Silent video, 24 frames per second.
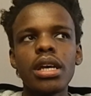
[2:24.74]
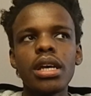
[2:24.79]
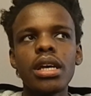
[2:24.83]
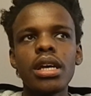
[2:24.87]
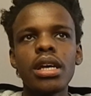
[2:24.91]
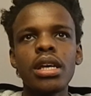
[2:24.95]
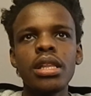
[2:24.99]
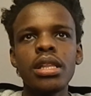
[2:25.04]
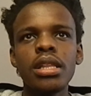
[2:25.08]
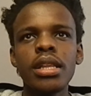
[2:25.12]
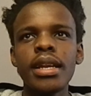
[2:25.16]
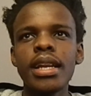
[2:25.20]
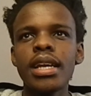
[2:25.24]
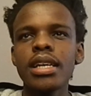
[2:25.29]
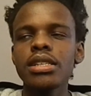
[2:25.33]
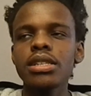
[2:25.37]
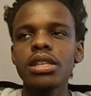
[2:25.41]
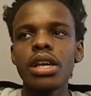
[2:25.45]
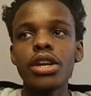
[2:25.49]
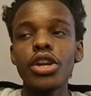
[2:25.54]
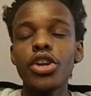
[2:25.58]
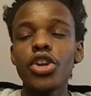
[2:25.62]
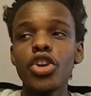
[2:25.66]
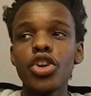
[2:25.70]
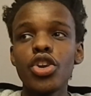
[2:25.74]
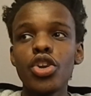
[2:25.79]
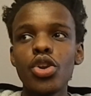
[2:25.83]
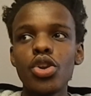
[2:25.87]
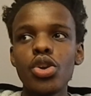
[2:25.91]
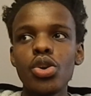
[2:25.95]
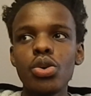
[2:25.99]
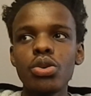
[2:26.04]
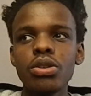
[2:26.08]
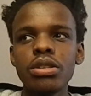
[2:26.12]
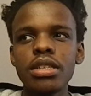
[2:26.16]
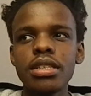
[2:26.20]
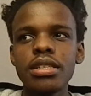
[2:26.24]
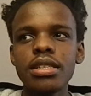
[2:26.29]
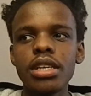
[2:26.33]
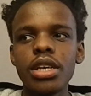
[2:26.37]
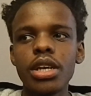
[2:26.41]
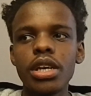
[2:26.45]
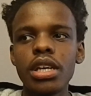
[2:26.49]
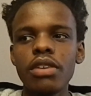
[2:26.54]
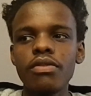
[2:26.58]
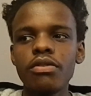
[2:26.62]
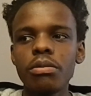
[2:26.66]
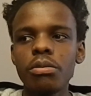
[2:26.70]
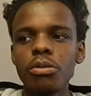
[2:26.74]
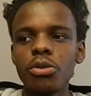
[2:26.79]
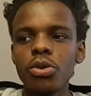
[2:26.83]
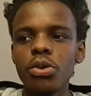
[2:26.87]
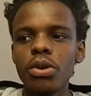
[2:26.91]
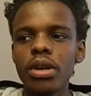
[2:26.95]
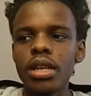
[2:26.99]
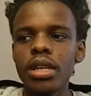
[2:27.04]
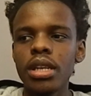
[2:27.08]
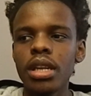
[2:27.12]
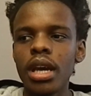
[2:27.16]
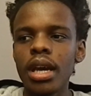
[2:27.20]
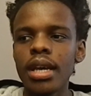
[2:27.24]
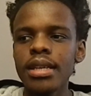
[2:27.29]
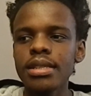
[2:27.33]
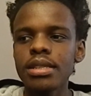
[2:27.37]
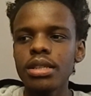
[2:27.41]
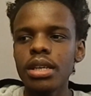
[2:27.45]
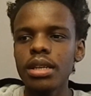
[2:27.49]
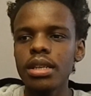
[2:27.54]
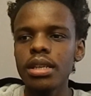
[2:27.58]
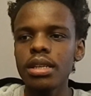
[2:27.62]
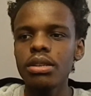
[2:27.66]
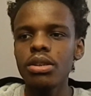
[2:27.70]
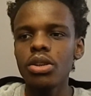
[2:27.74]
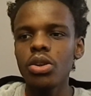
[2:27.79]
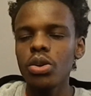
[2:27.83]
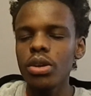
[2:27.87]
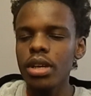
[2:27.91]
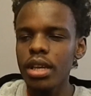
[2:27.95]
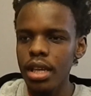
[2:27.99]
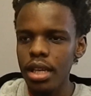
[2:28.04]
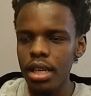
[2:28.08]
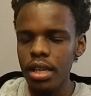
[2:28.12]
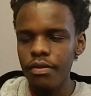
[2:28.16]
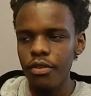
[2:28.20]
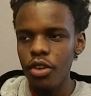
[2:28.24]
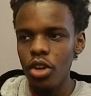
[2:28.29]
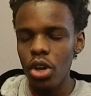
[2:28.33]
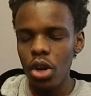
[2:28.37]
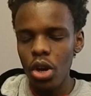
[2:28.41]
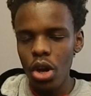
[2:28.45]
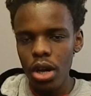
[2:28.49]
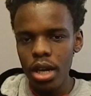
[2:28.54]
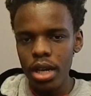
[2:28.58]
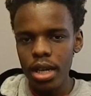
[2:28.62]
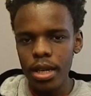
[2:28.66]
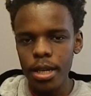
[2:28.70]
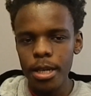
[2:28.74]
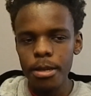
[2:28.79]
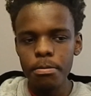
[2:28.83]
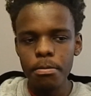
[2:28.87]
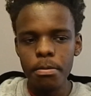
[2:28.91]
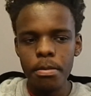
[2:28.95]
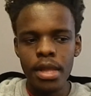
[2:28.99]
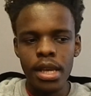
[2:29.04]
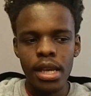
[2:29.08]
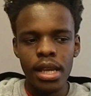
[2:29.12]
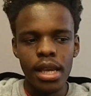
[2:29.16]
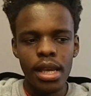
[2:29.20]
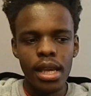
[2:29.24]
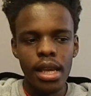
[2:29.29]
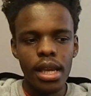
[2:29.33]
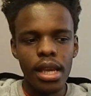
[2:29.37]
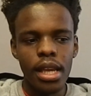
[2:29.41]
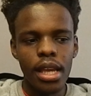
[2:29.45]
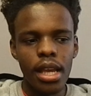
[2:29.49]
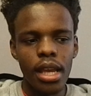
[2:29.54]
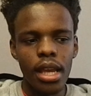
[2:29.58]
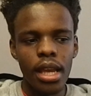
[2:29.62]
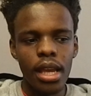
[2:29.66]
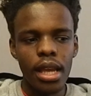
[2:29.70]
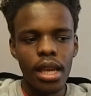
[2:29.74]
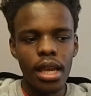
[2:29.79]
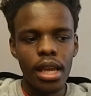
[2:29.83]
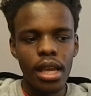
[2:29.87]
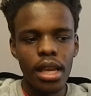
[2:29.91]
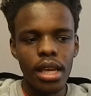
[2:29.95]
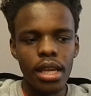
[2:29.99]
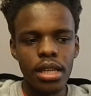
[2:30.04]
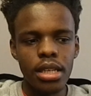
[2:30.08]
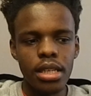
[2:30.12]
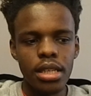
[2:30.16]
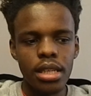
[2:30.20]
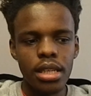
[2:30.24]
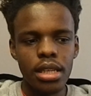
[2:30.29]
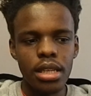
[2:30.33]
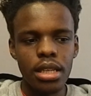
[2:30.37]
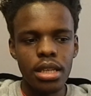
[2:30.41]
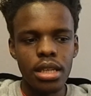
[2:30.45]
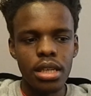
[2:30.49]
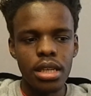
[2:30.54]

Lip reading: and then I started noticing her even more, and I started looking even longer. And